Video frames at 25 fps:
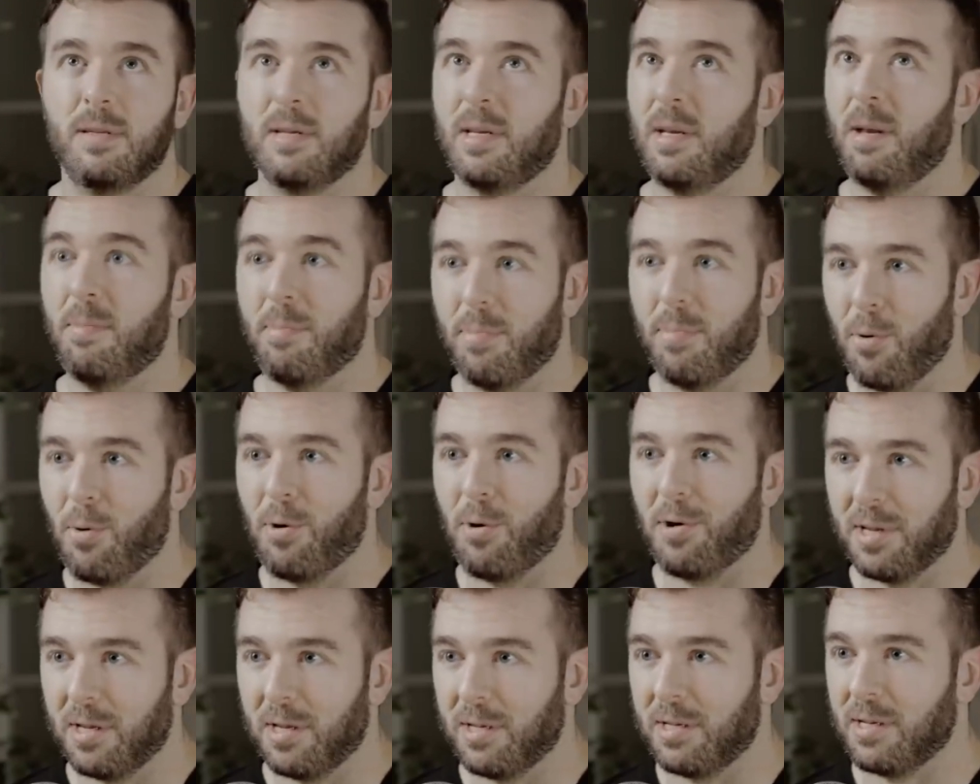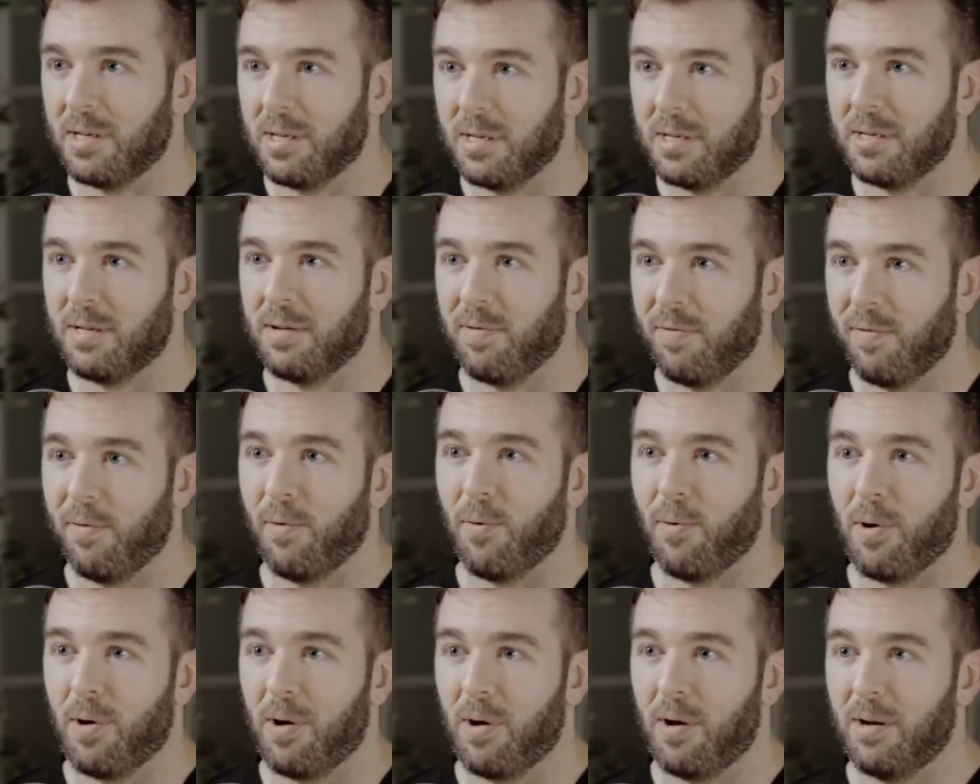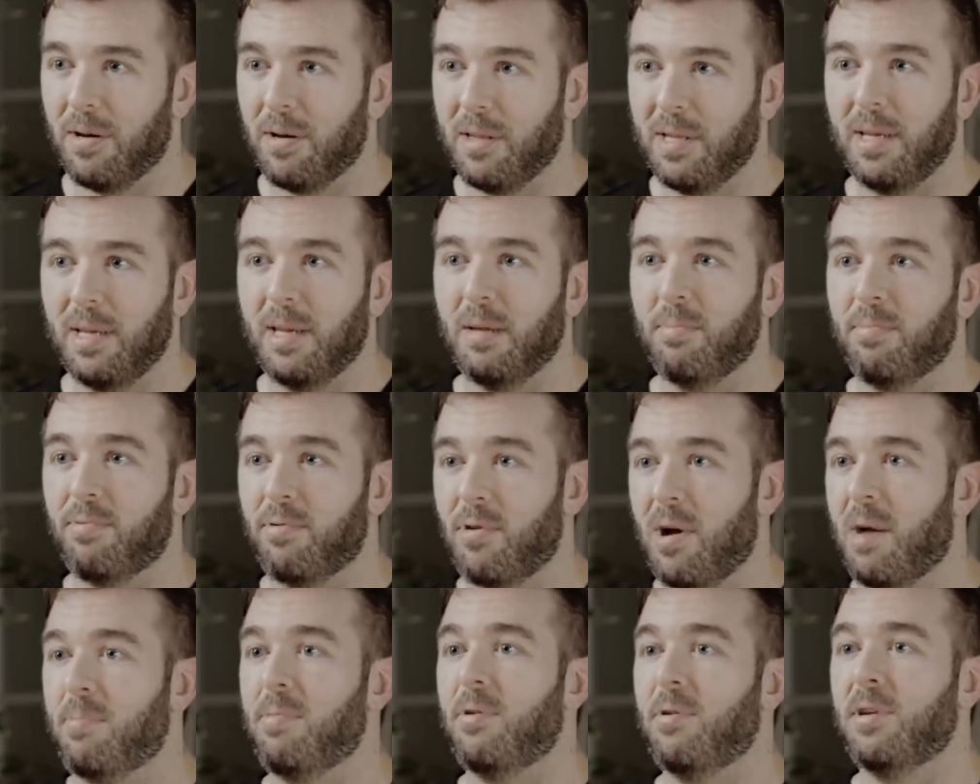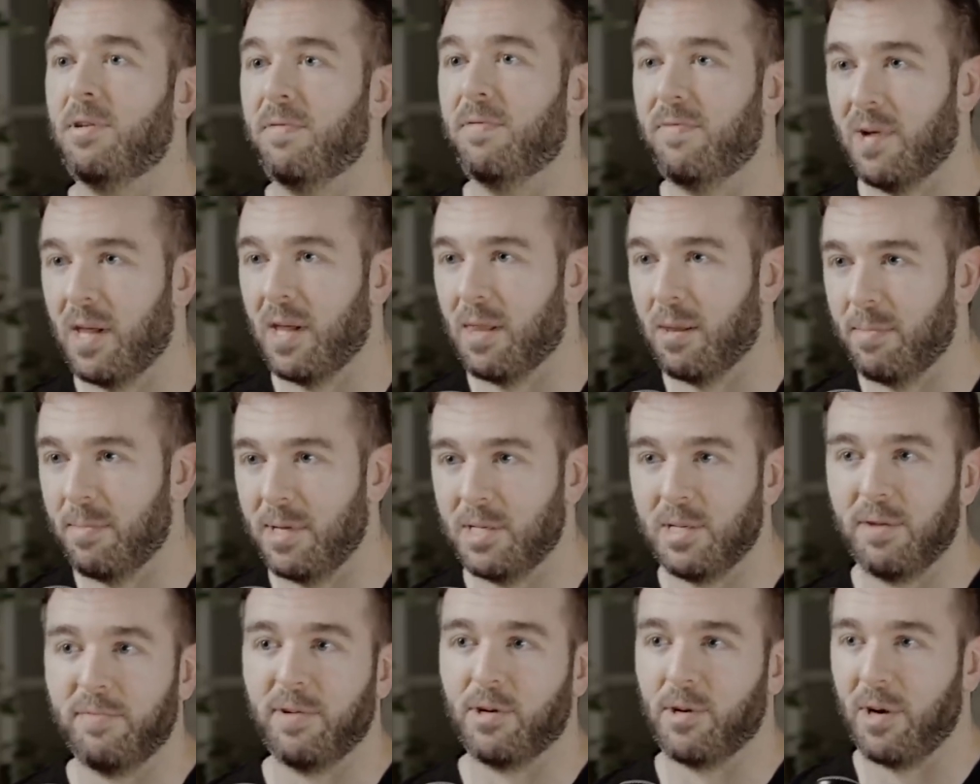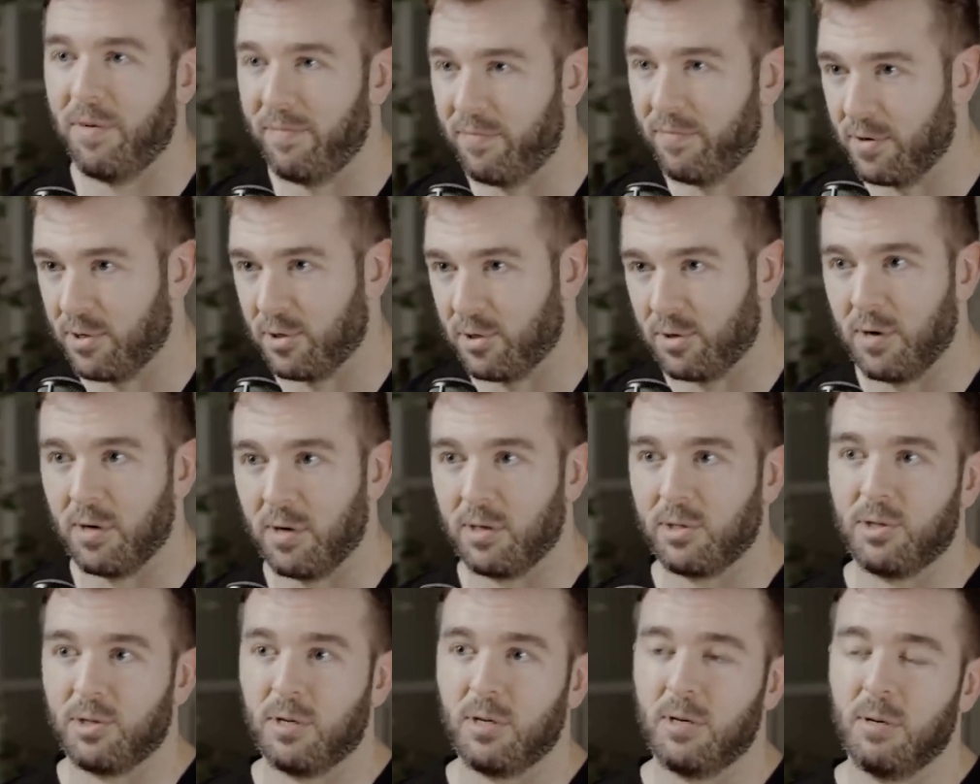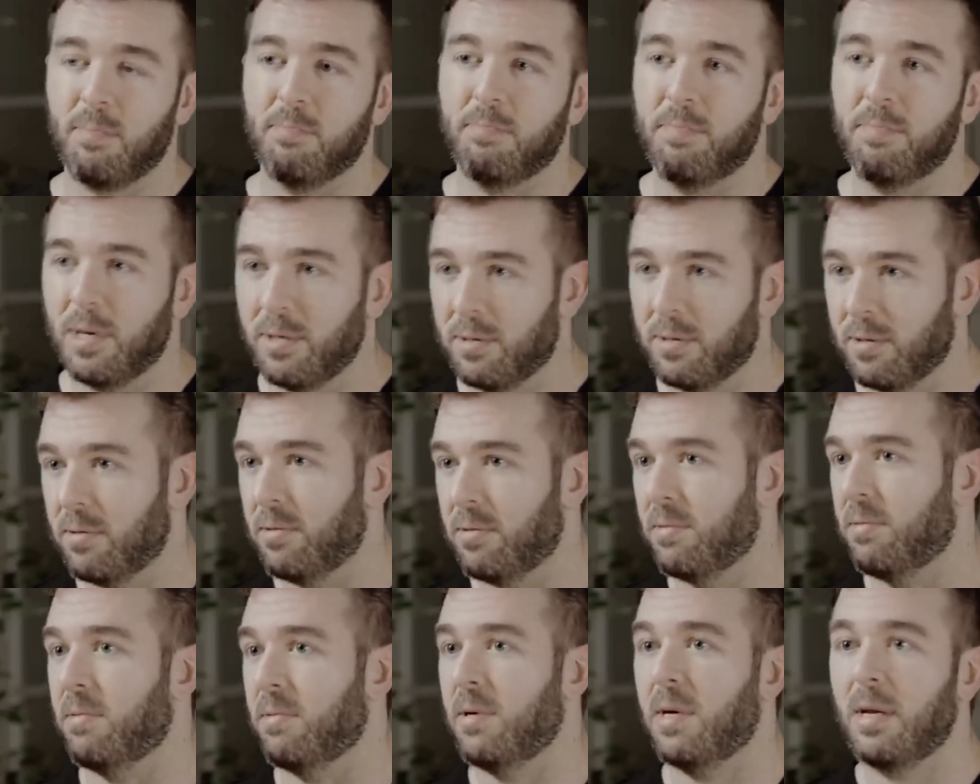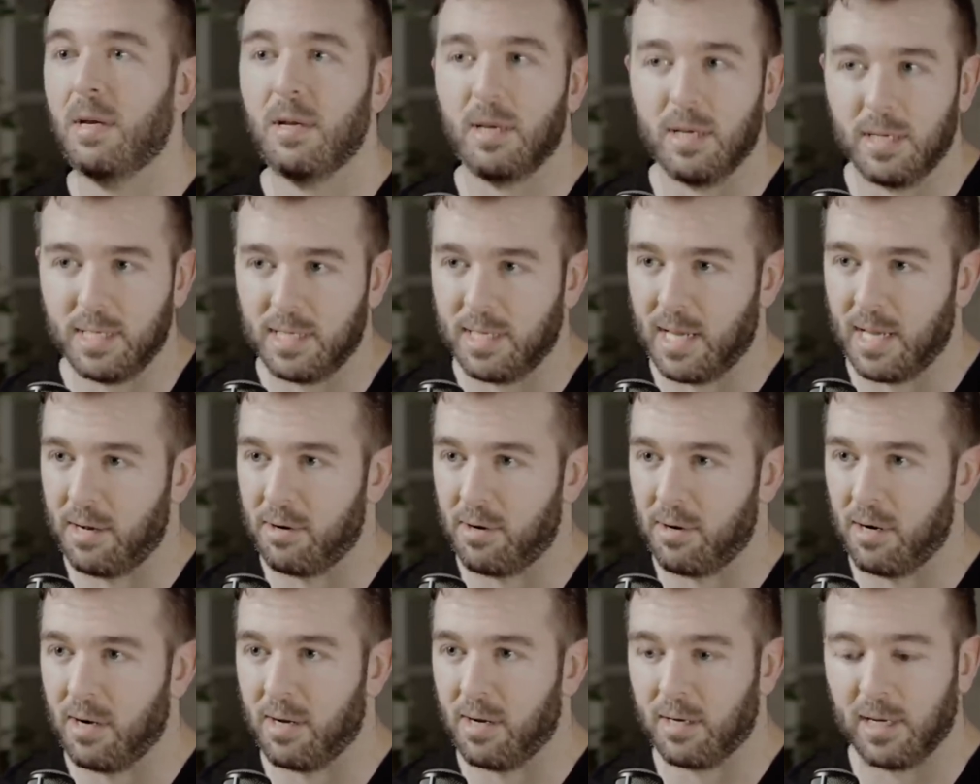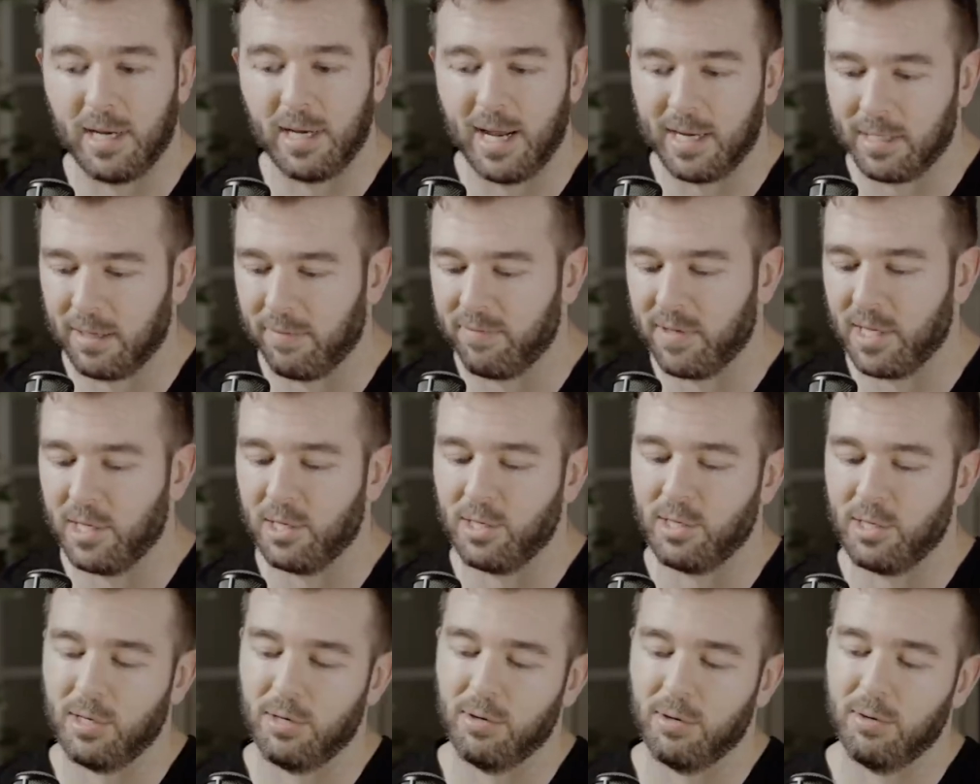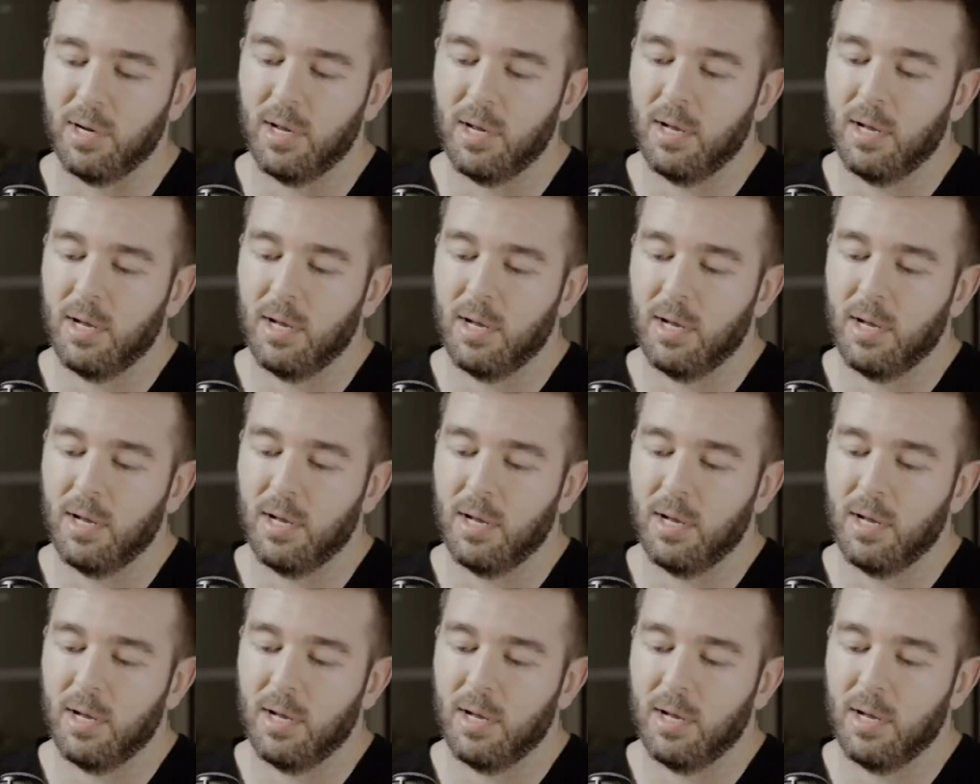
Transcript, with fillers: important for the proper development of your infrastructure, bone, etc., connective tissue.